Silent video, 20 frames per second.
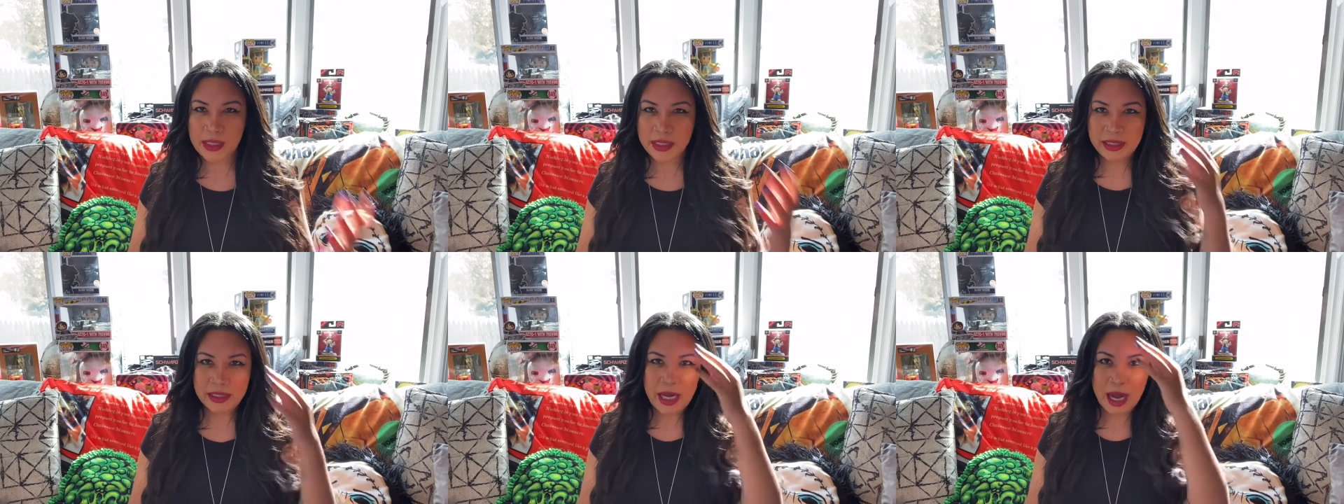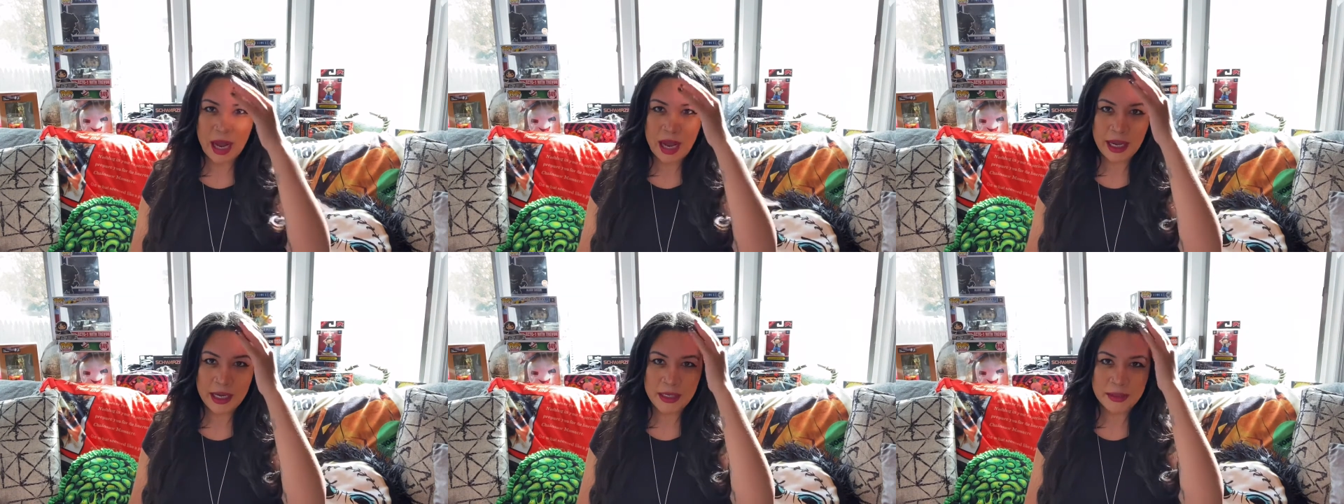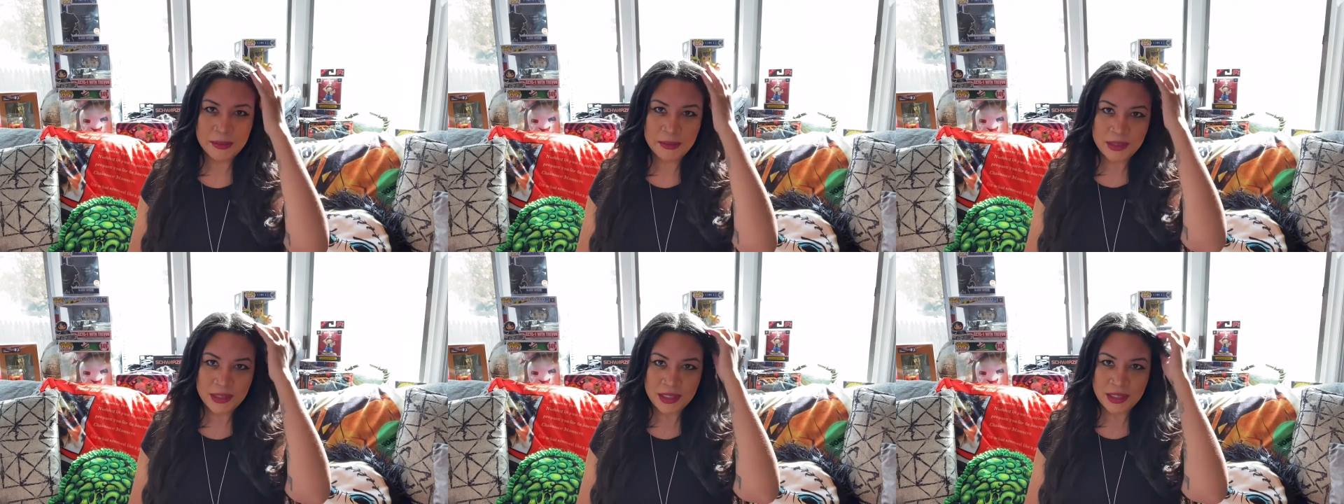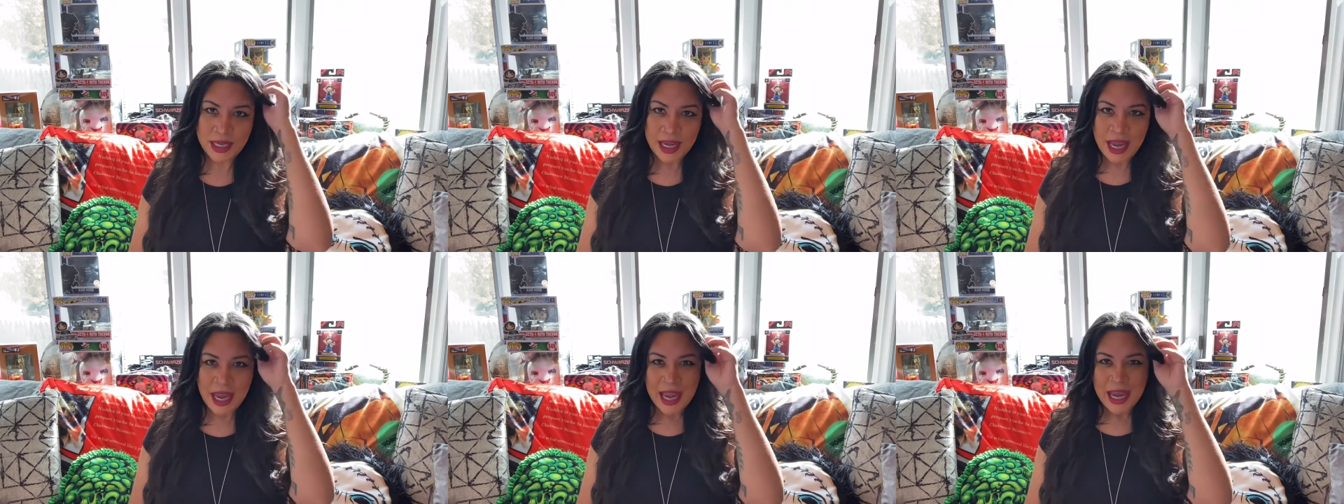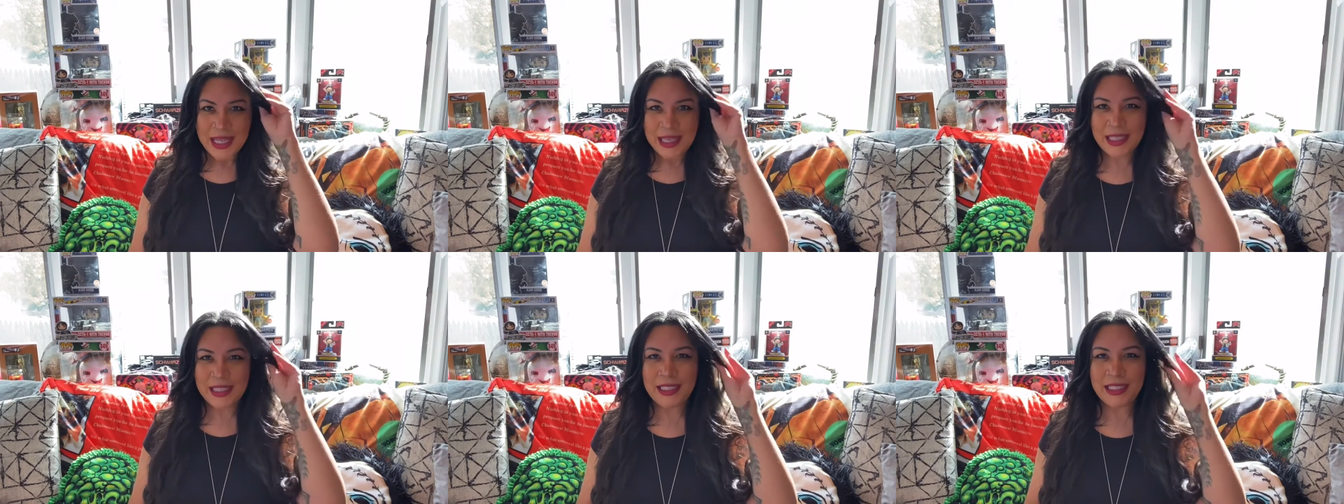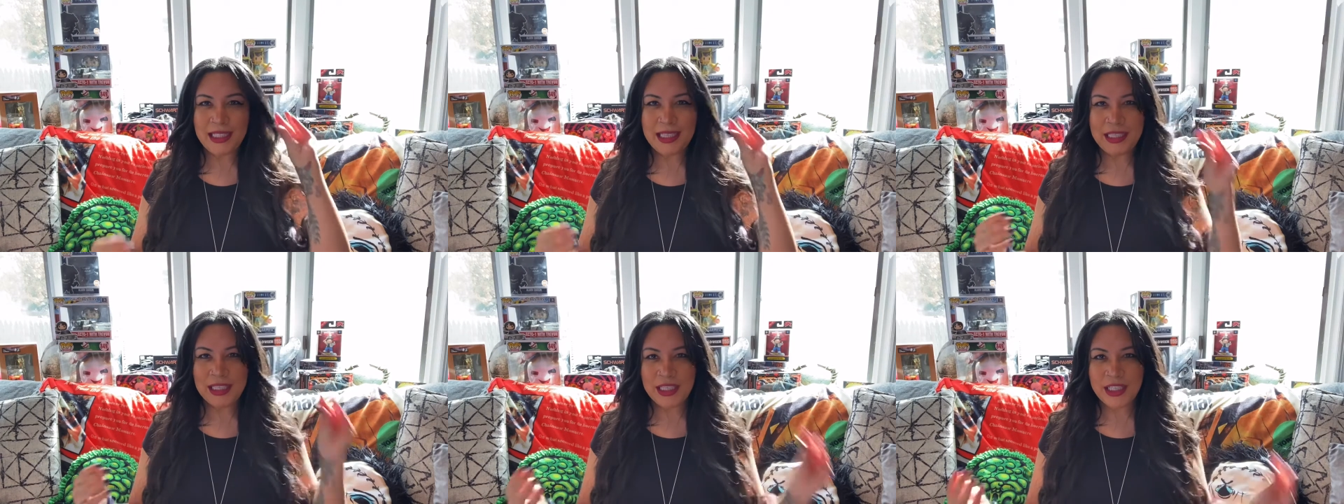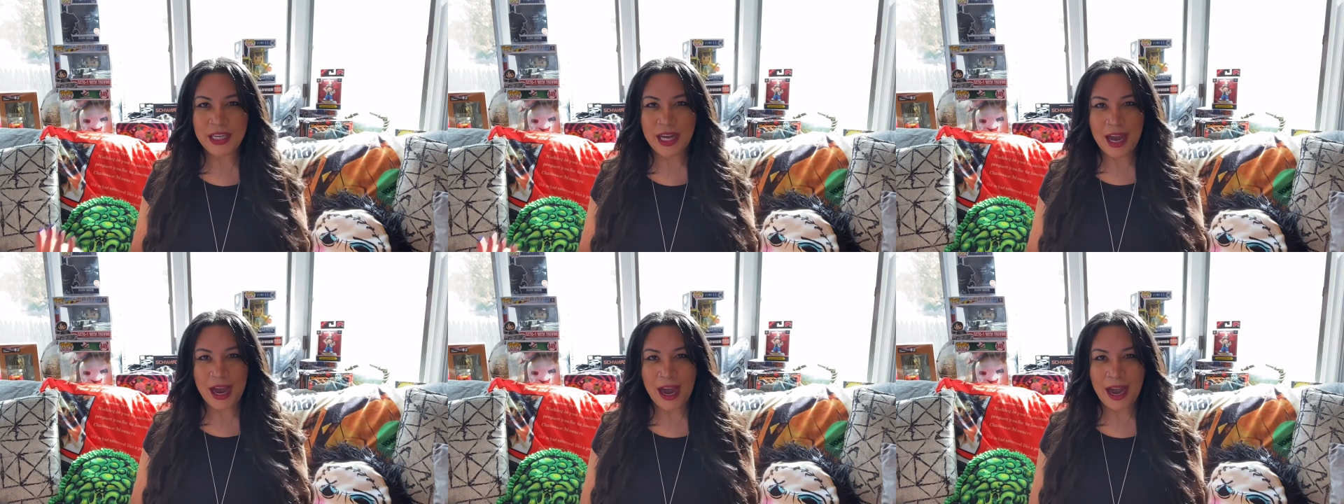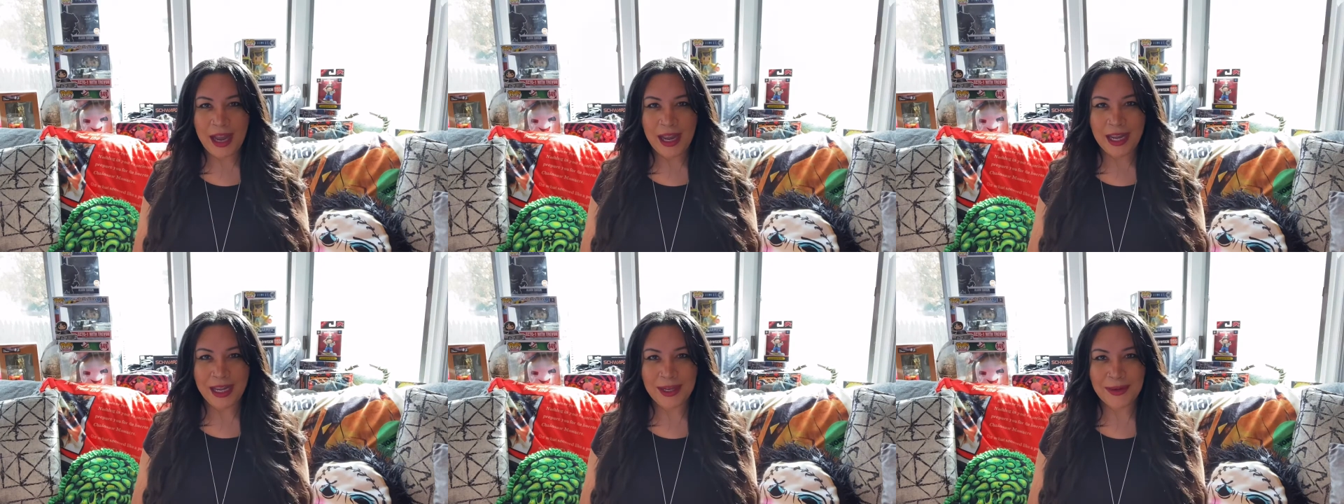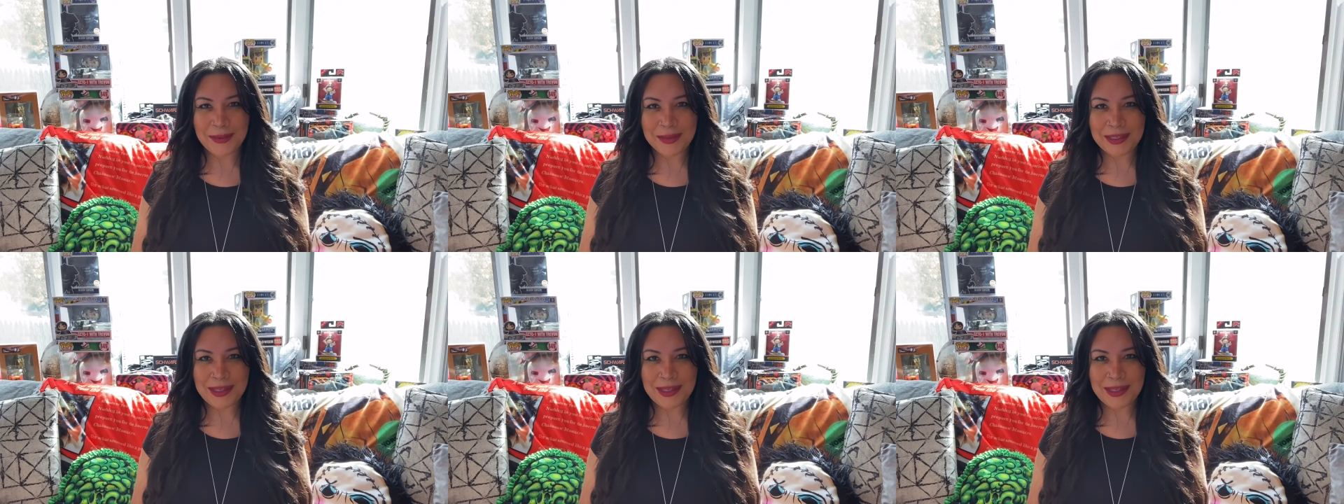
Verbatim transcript: at times. The CGI was